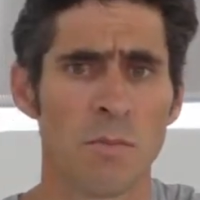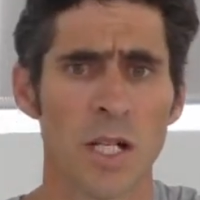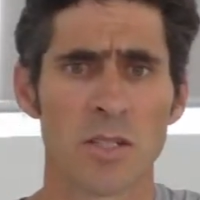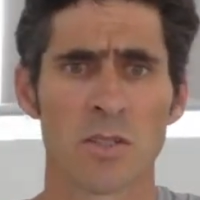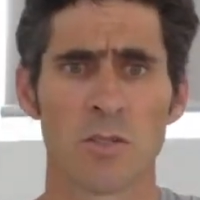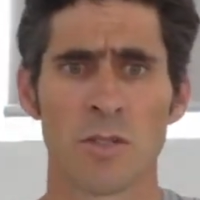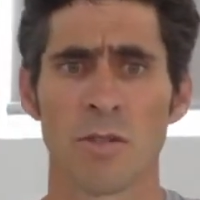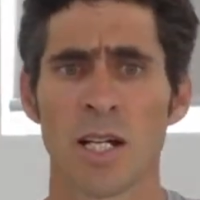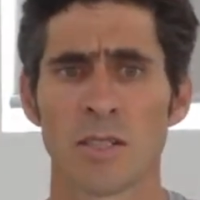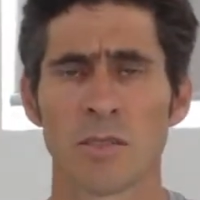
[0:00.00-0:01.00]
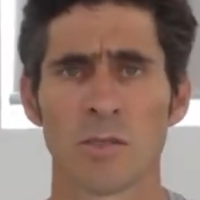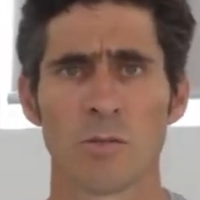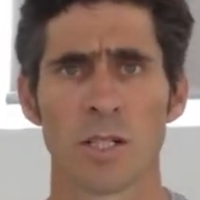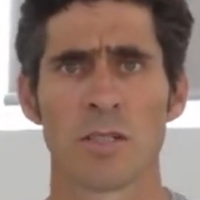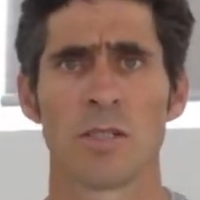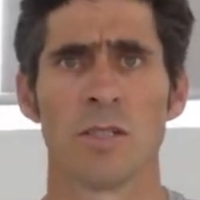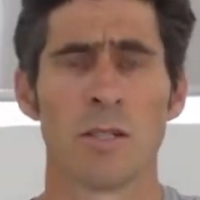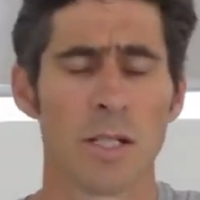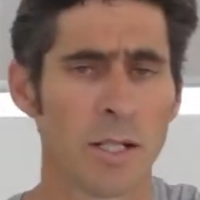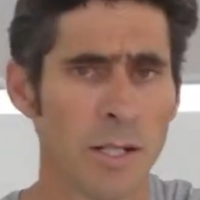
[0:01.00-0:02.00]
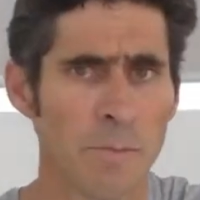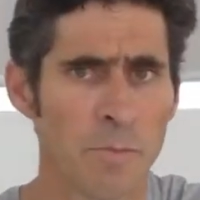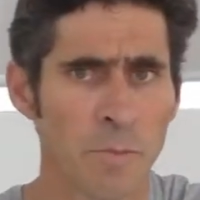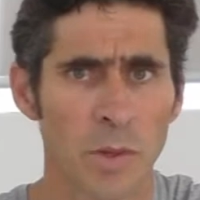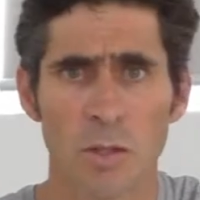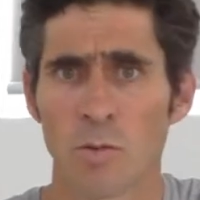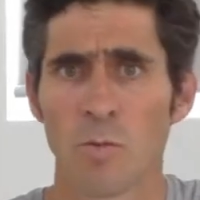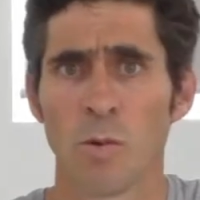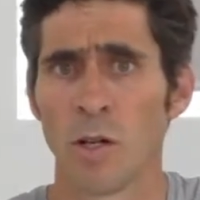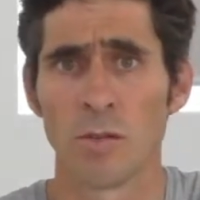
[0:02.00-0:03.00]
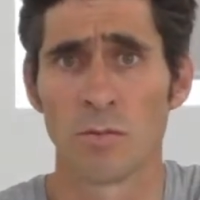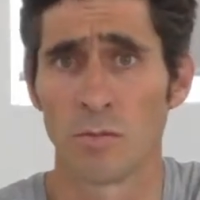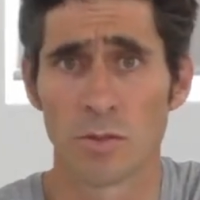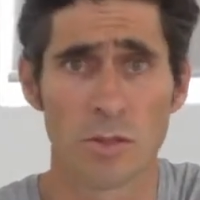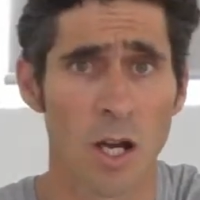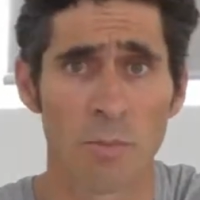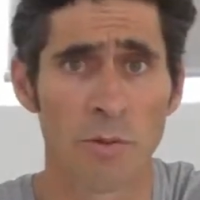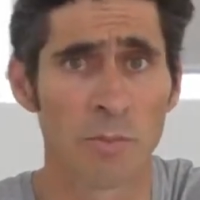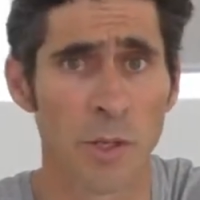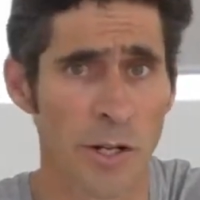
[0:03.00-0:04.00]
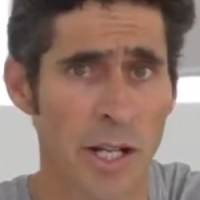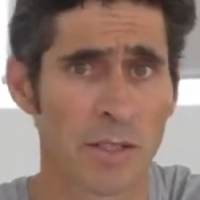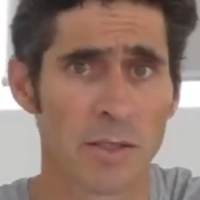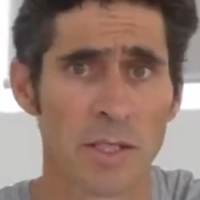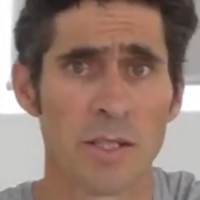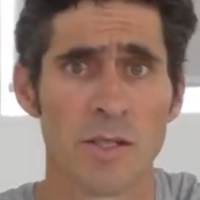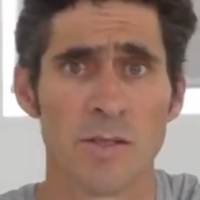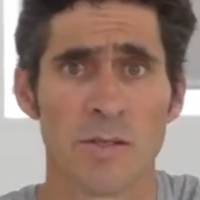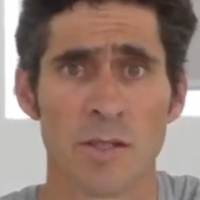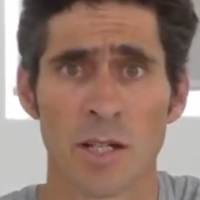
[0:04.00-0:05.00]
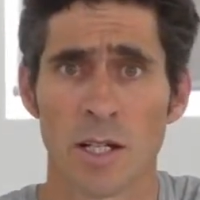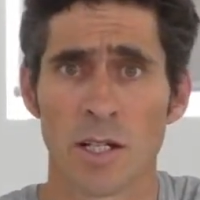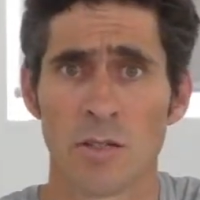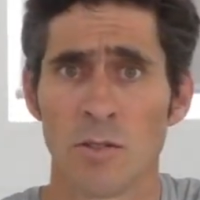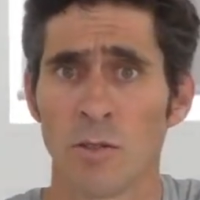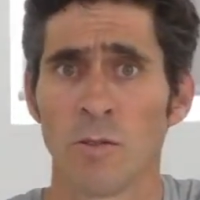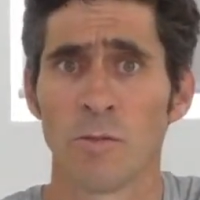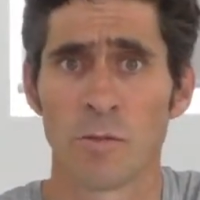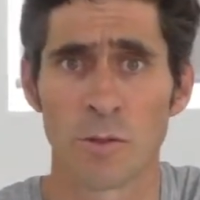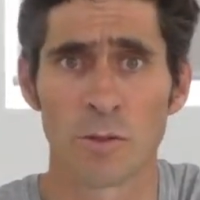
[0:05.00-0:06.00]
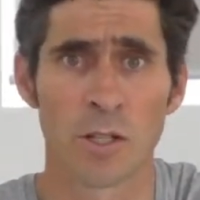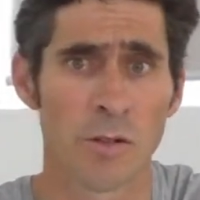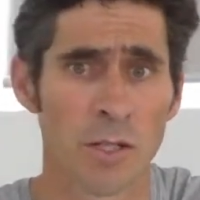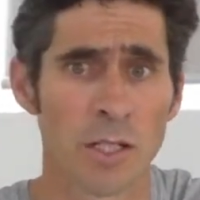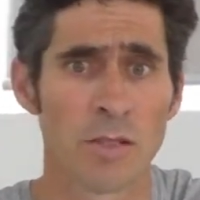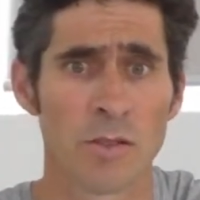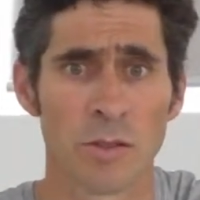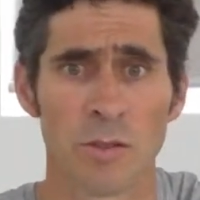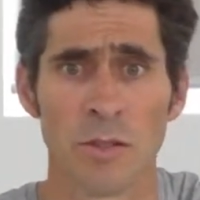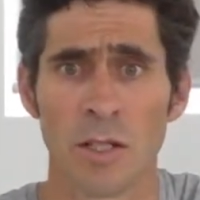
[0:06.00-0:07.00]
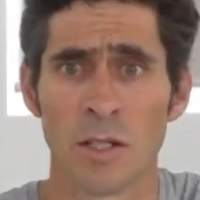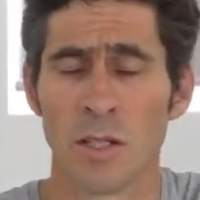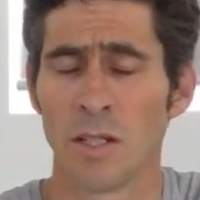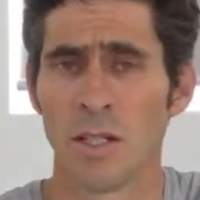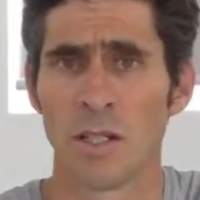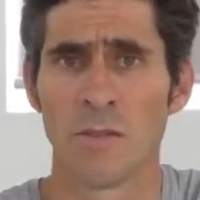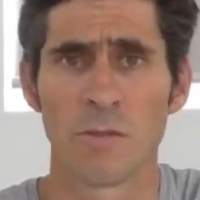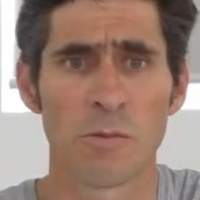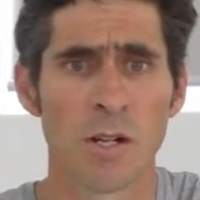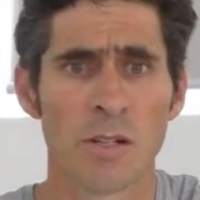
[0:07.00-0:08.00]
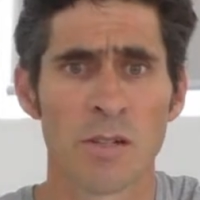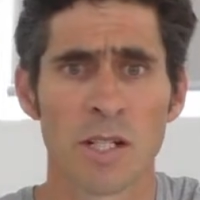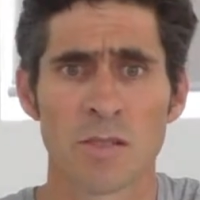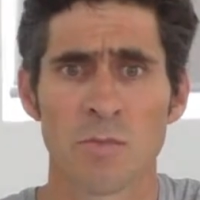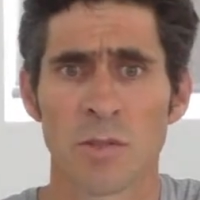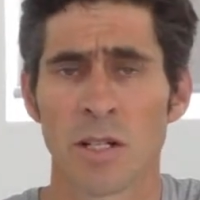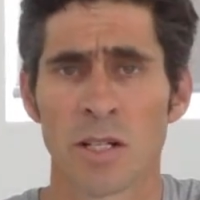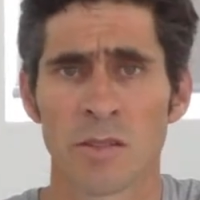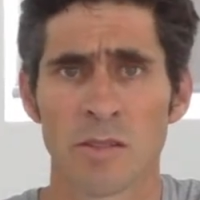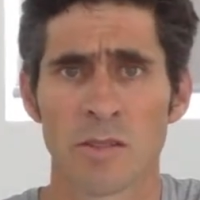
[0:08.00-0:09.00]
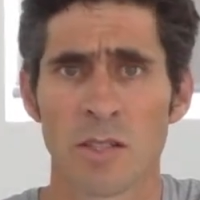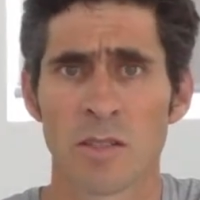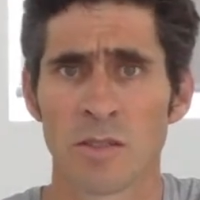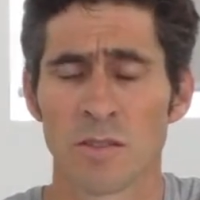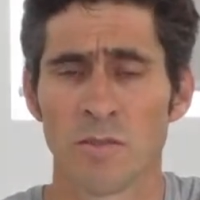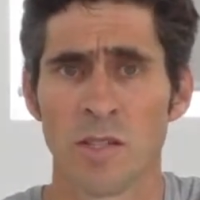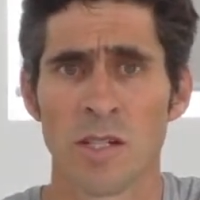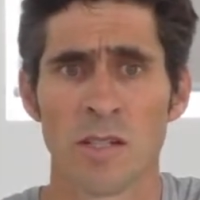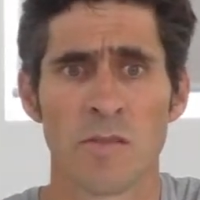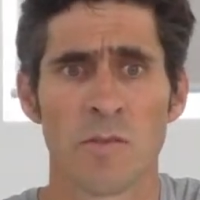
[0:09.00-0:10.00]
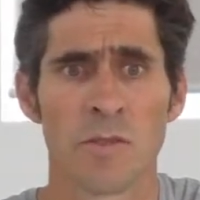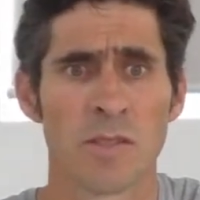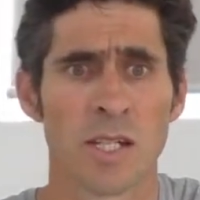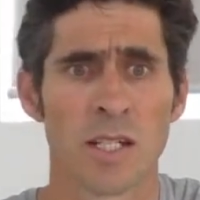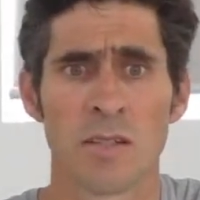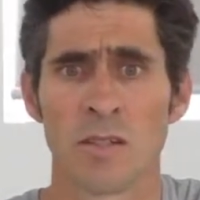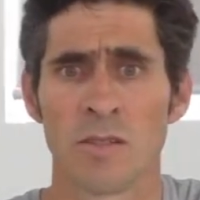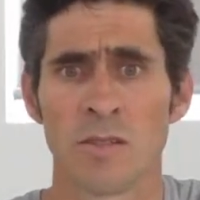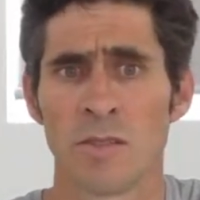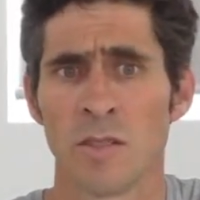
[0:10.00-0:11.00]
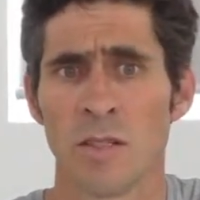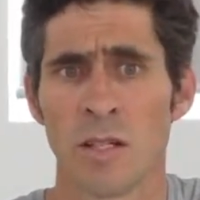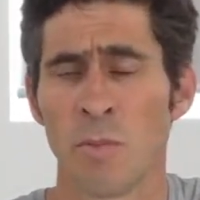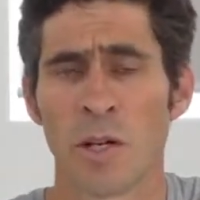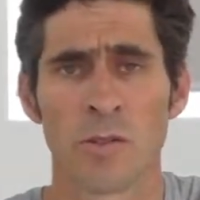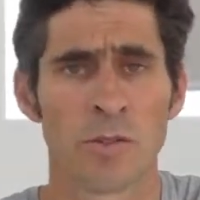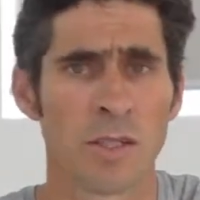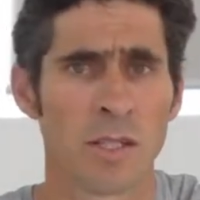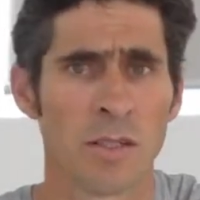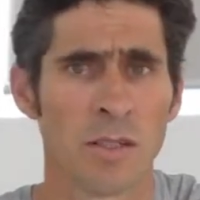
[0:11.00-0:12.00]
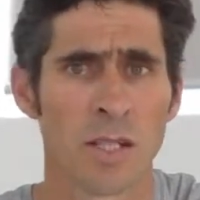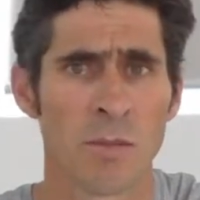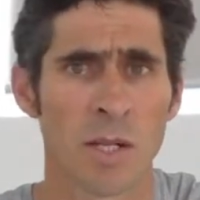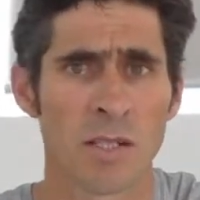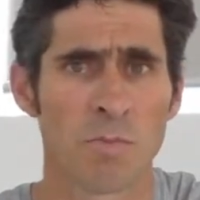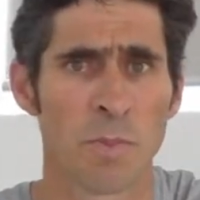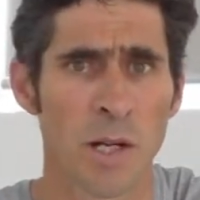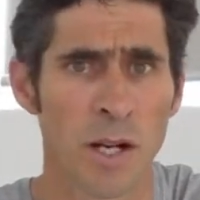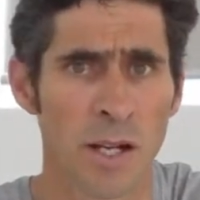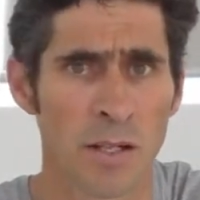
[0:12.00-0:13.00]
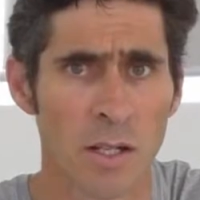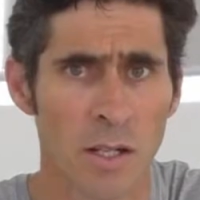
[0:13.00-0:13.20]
make sure you ask the question, what type of product is your fruit going into? If a winery has a product that sells for $10 a bottle, then they must buy